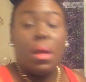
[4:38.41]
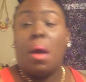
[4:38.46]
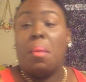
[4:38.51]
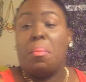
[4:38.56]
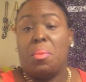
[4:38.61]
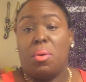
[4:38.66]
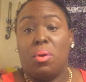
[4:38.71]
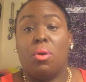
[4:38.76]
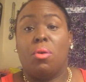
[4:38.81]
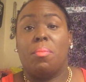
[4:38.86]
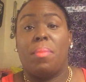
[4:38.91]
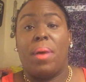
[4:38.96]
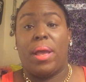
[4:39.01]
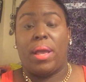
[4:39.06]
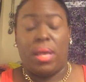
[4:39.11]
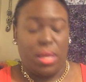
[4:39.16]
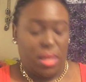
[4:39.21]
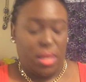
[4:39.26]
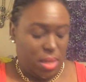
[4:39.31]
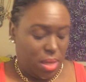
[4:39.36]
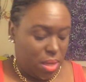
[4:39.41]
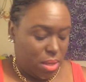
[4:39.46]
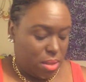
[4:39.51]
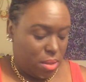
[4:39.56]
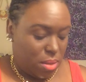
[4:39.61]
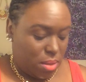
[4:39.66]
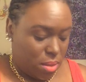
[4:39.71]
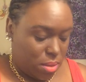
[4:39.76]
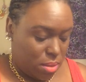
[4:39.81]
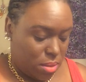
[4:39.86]
I'm gonna go back and get
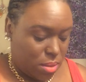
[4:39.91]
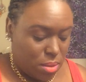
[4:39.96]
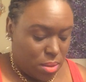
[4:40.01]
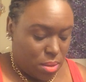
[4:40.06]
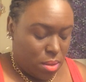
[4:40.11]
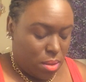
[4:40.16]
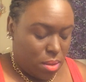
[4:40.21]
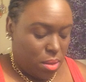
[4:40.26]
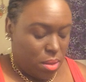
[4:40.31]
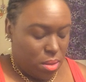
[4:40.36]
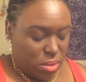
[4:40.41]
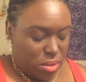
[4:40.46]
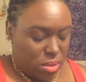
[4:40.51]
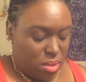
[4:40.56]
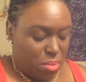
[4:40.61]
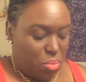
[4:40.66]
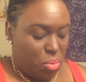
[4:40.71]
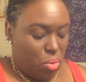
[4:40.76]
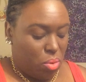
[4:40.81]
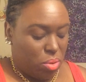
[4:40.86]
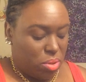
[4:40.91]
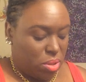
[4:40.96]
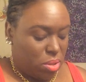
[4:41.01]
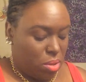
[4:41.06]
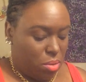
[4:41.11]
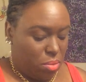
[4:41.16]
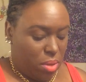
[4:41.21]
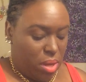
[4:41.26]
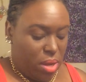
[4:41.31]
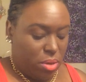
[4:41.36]
some more.
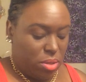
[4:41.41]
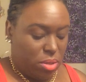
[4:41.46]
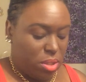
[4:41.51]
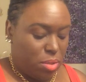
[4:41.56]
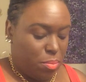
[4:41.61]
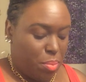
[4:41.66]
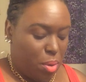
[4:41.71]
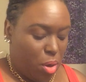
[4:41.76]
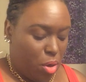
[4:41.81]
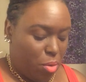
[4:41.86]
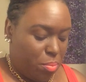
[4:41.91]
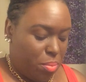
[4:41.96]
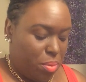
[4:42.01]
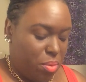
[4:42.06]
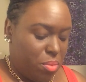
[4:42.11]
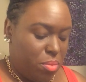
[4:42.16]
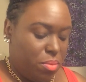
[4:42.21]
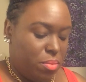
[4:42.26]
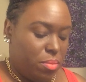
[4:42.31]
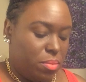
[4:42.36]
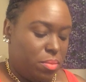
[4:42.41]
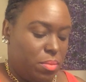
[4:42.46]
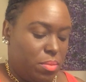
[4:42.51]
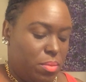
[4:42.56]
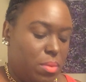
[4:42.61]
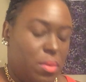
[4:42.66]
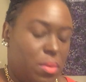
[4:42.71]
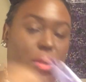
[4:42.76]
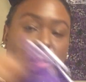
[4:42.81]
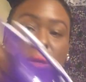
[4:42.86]
So here's the purple.
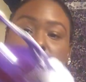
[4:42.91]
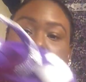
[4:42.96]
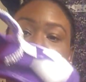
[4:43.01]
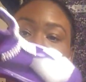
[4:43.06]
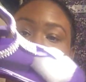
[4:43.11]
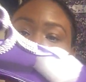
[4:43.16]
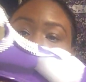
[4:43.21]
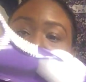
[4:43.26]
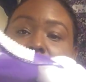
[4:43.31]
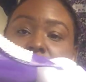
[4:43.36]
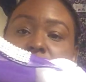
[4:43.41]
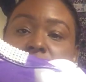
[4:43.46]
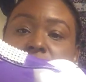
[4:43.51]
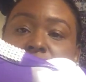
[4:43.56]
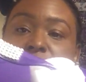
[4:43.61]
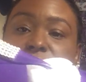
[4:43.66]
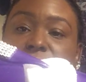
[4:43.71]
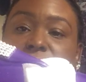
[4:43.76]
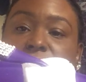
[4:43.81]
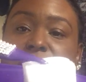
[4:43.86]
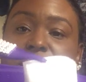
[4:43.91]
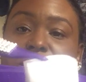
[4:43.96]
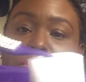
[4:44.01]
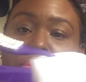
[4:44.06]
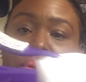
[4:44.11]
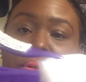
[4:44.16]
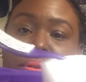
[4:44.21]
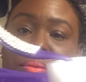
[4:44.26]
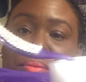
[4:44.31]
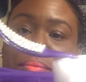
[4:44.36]
I have this
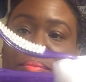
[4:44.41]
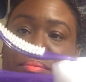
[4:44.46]
one.